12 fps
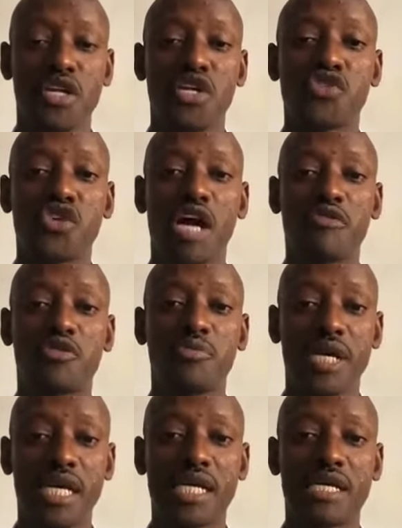So you have to
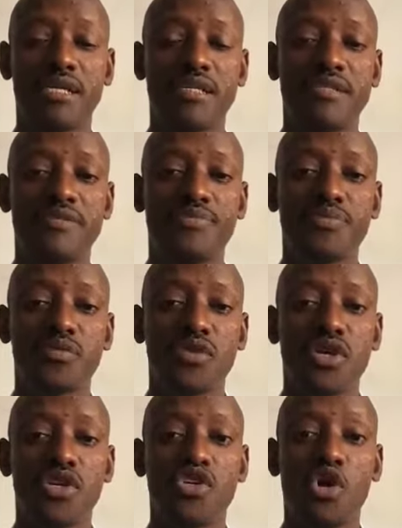make
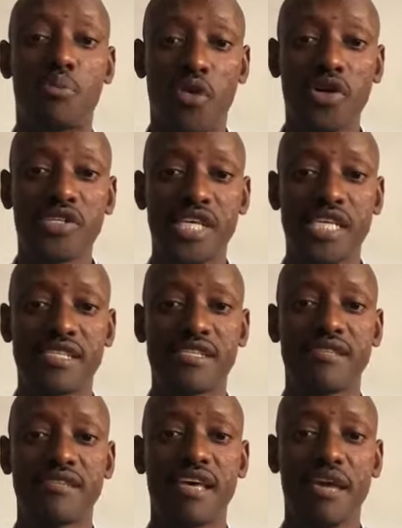your
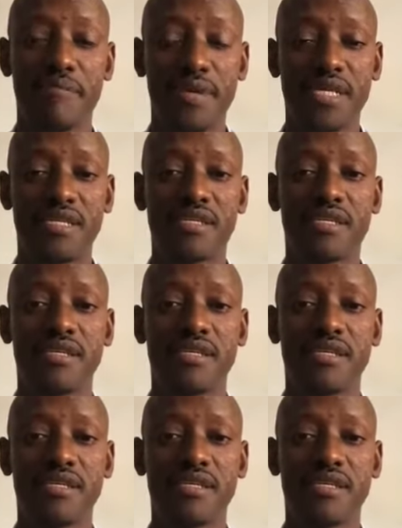process a bit